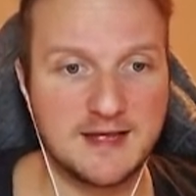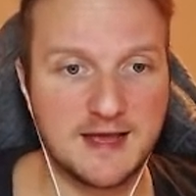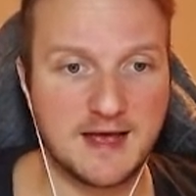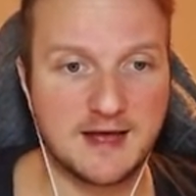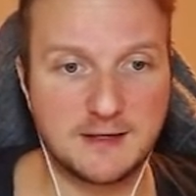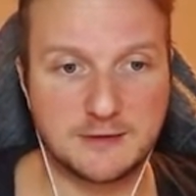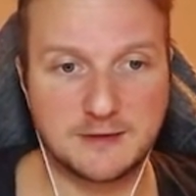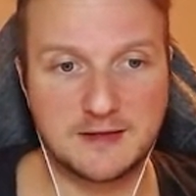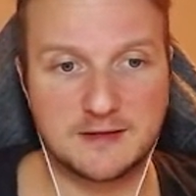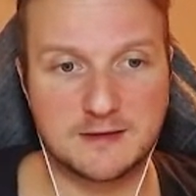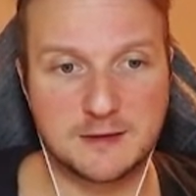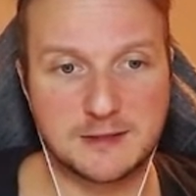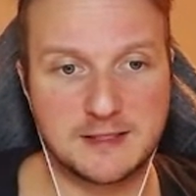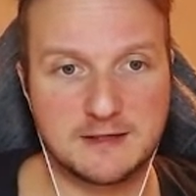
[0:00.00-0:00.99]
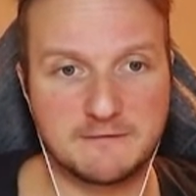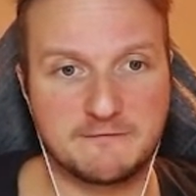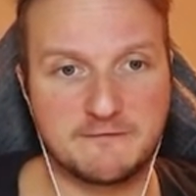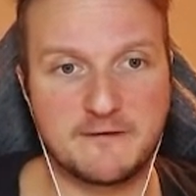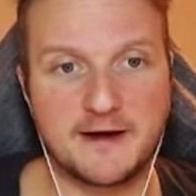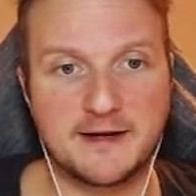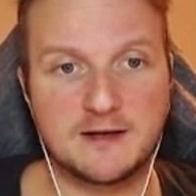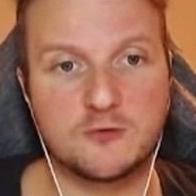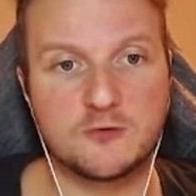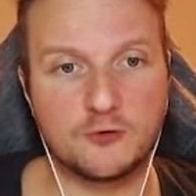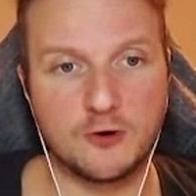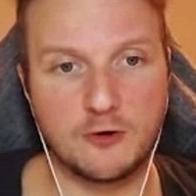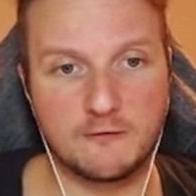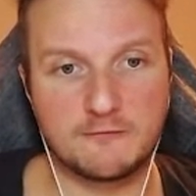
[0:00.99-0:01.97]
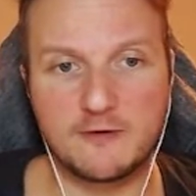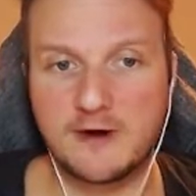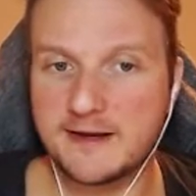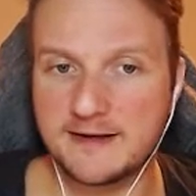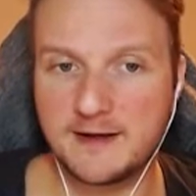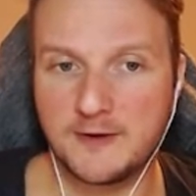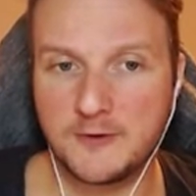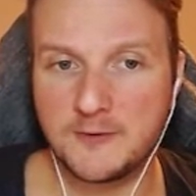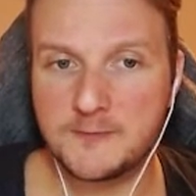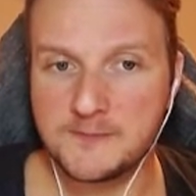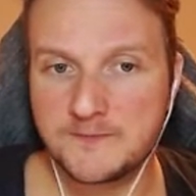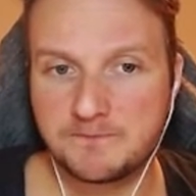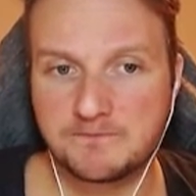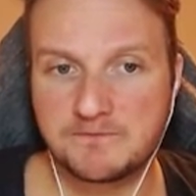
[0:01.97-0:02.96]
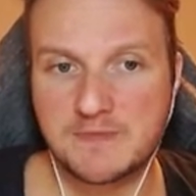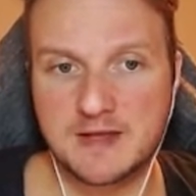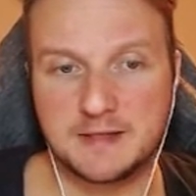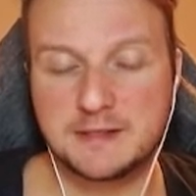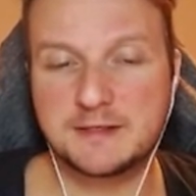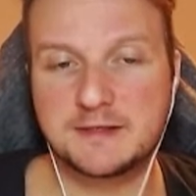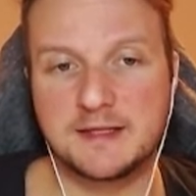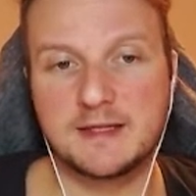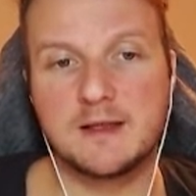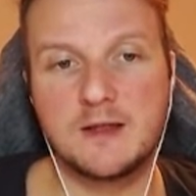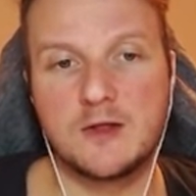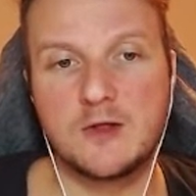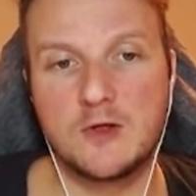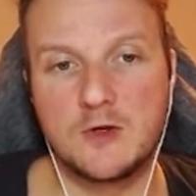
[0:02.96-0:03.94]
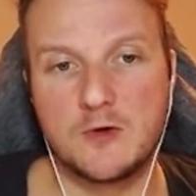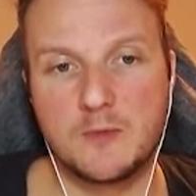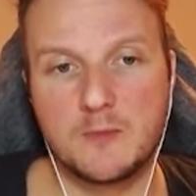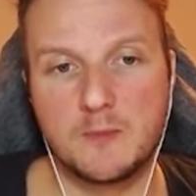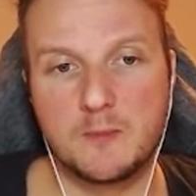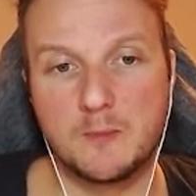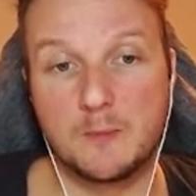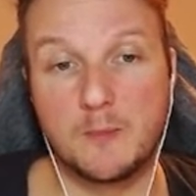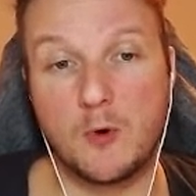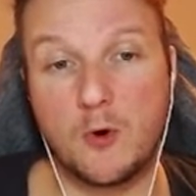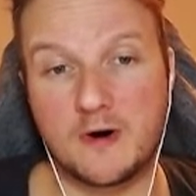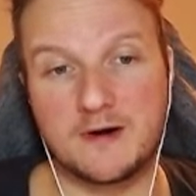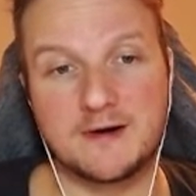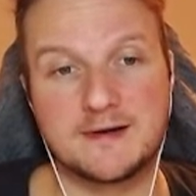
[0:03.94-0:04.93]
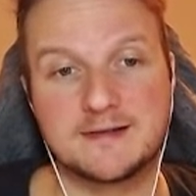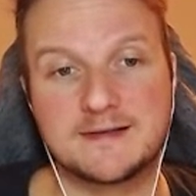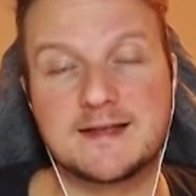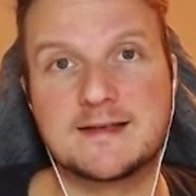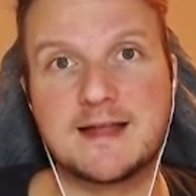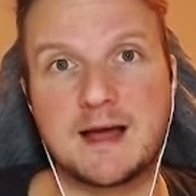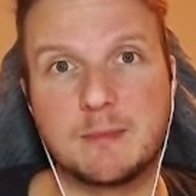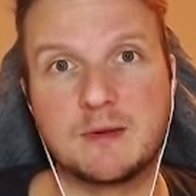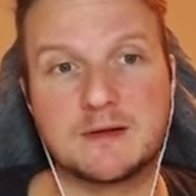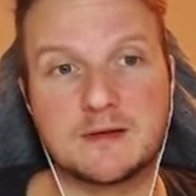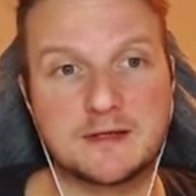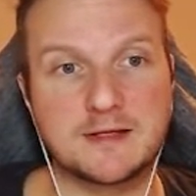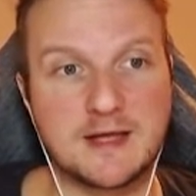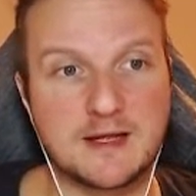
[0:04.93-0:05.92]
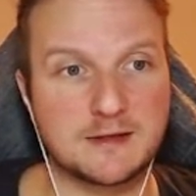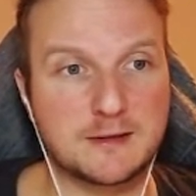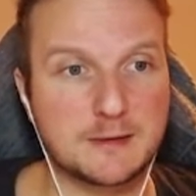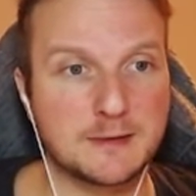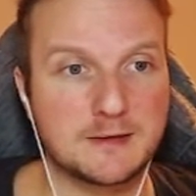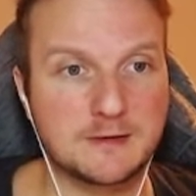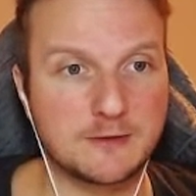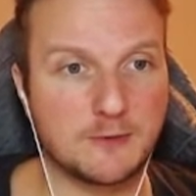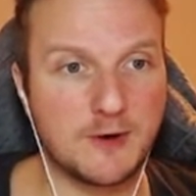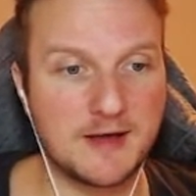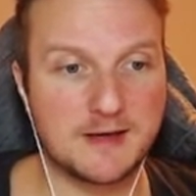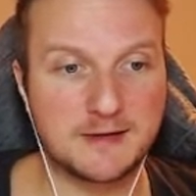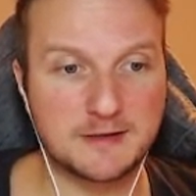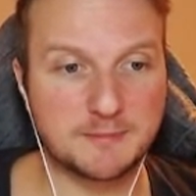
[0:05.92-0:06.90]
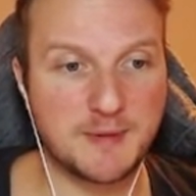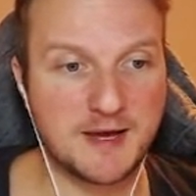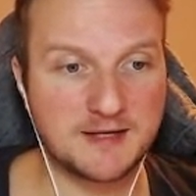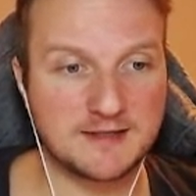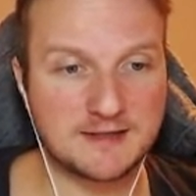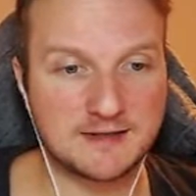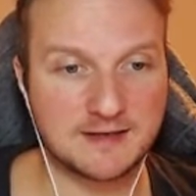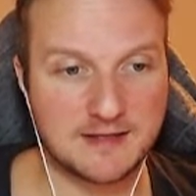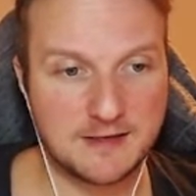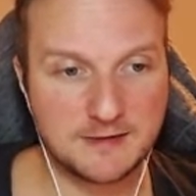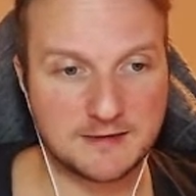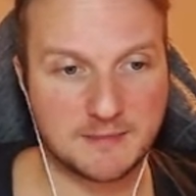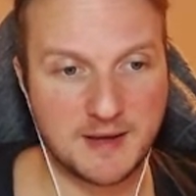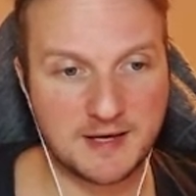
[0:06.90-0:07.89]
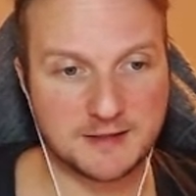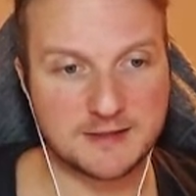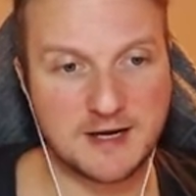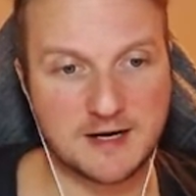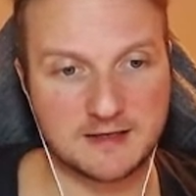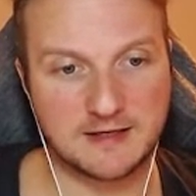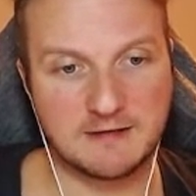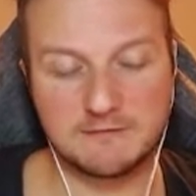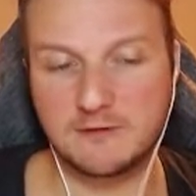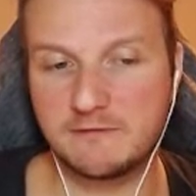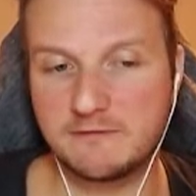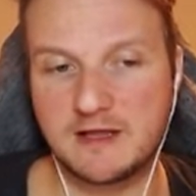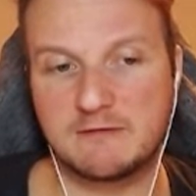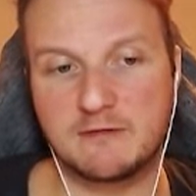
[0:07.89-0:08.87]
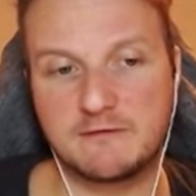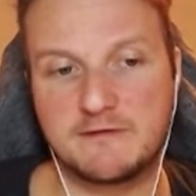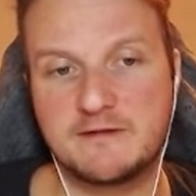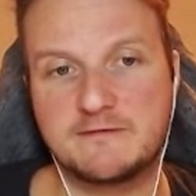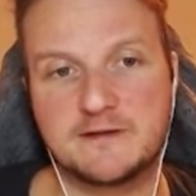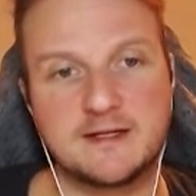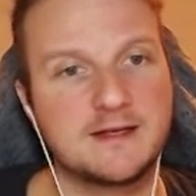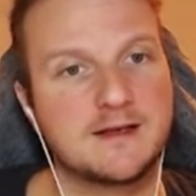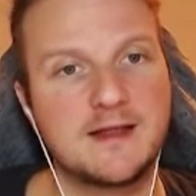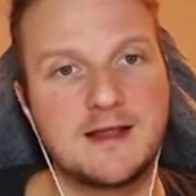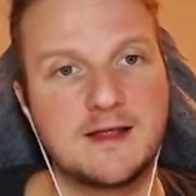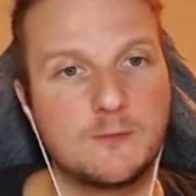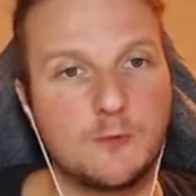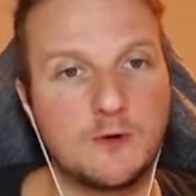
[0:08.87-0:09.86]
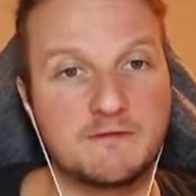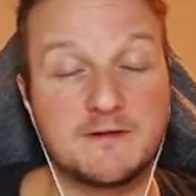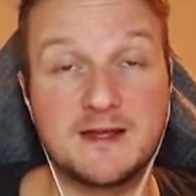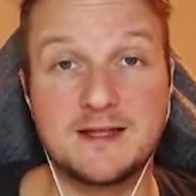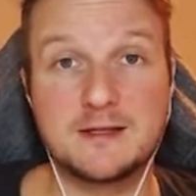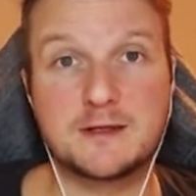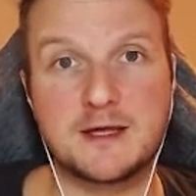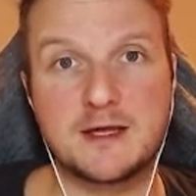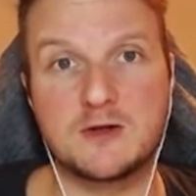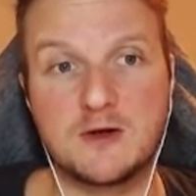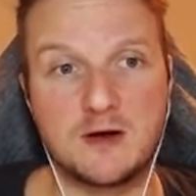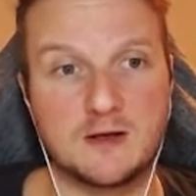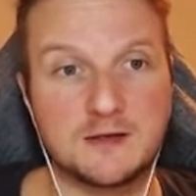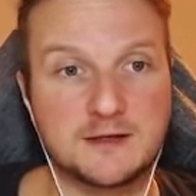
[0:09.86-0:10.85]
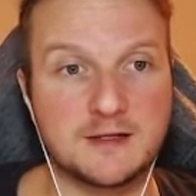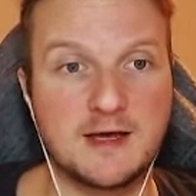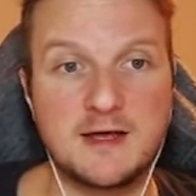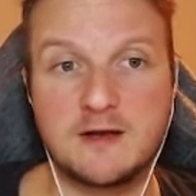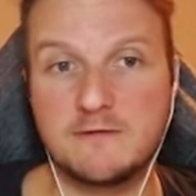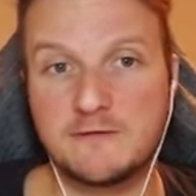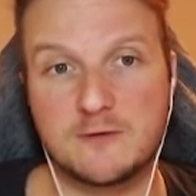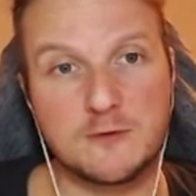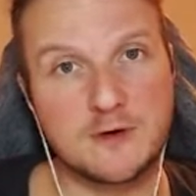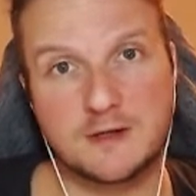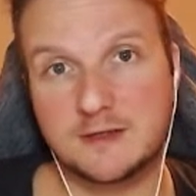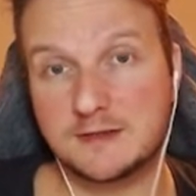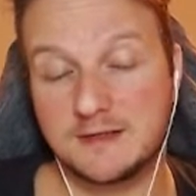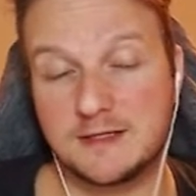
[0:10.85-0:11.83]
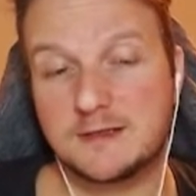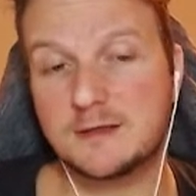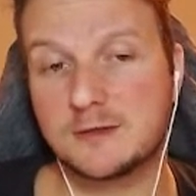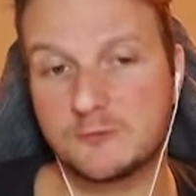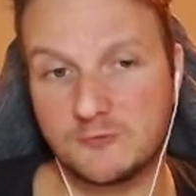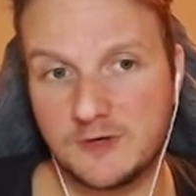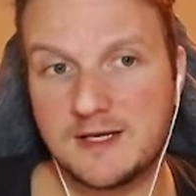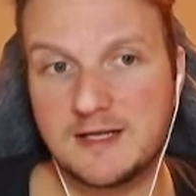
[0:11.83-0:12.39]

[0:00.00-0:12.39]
And as you can see, the final growth right now is still more than double the stats. So I expect at least the max card level of level 15 with insane costs. And of course, this is really a